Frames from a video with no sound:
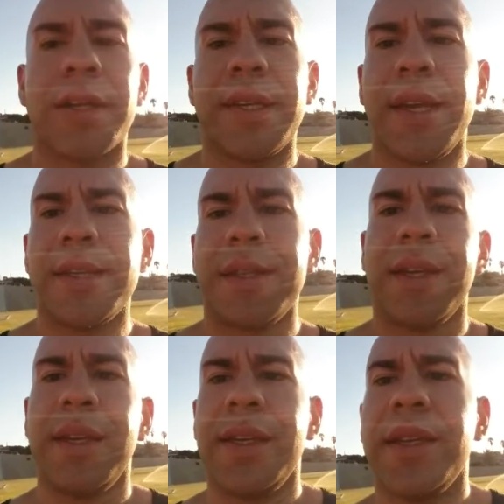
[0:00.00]
the jog
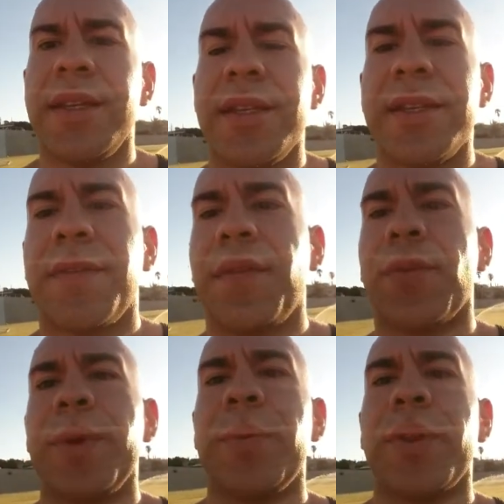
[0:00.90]
test
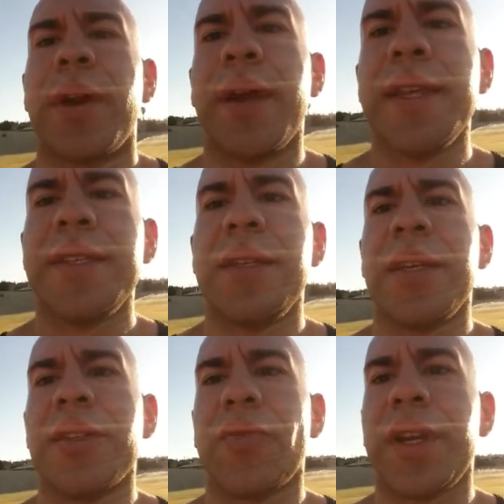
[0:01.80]
is for people that are
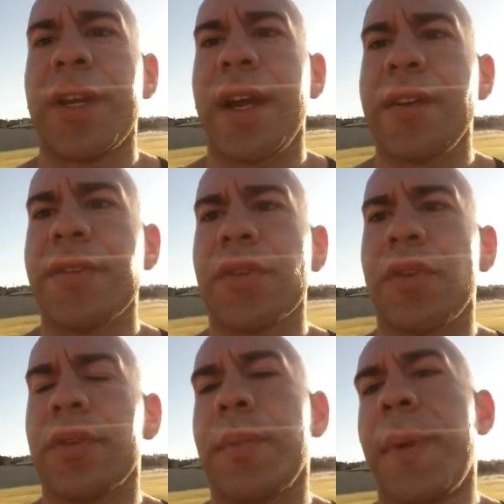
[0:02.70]
18 and
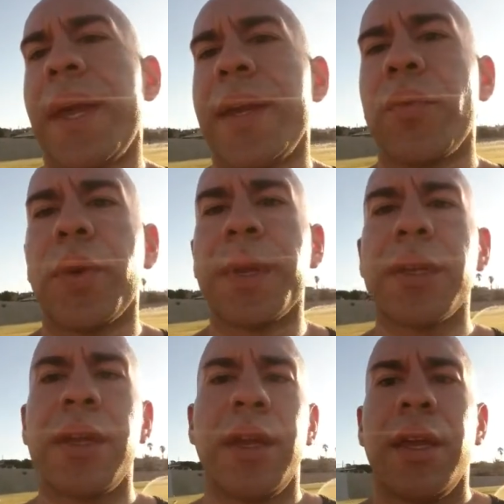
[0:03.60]
29 years old, men
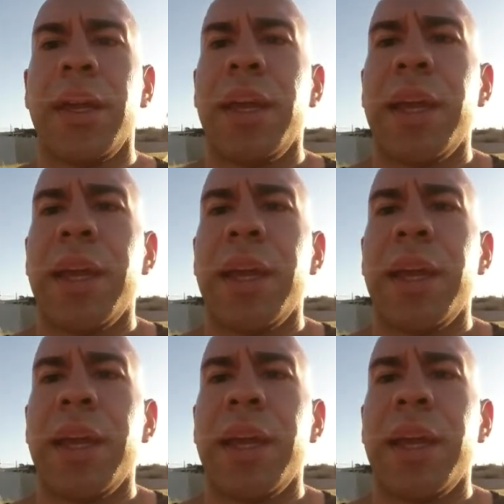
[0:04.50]
and women.